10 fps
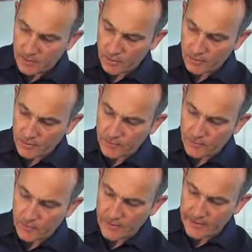But all we're doing
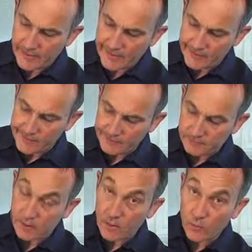right now,
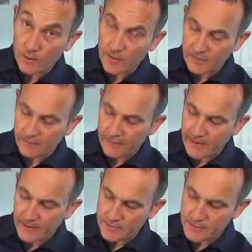not worried about the
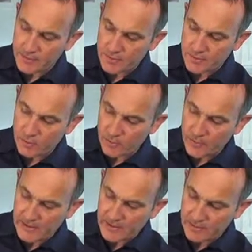fat, just those little
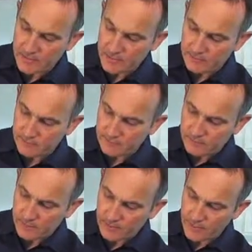pieces.
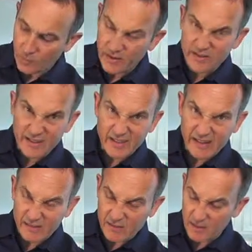I mean, one thing to
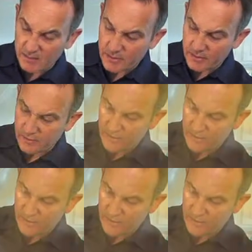have glumps in your